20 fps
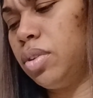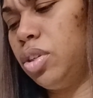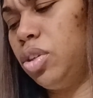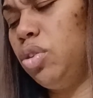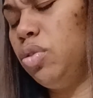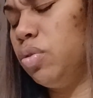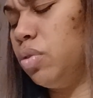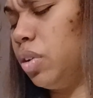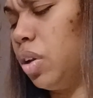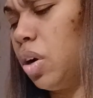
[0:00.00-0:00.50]

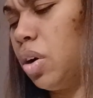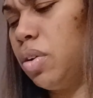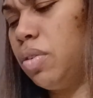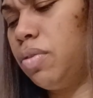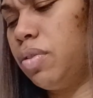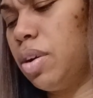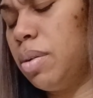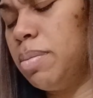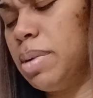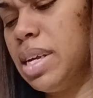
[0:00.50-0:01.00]
You've learned
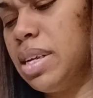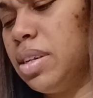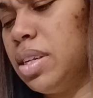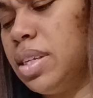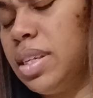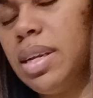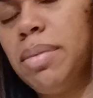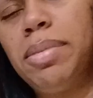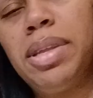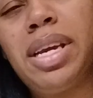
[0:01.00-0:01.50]
from it.
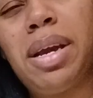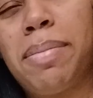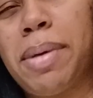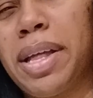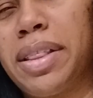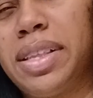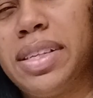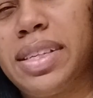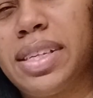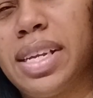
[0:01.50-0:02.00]
Something
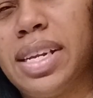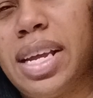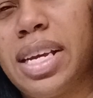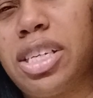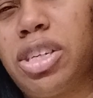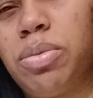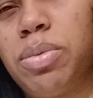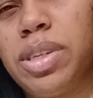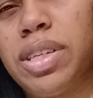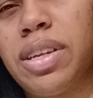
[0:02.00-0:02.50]
about this
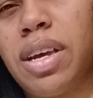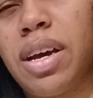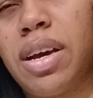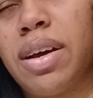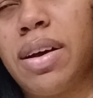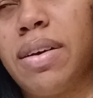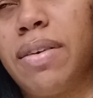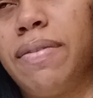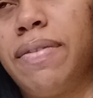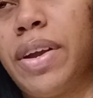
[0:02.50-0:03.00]
connection was
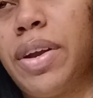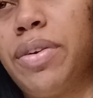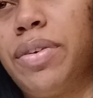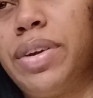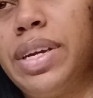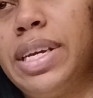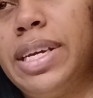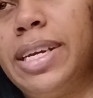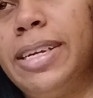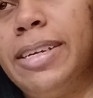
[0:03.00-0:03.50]
uh,
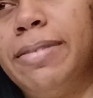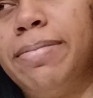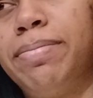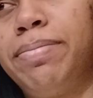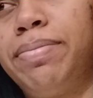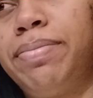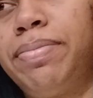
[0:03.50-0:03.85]
very,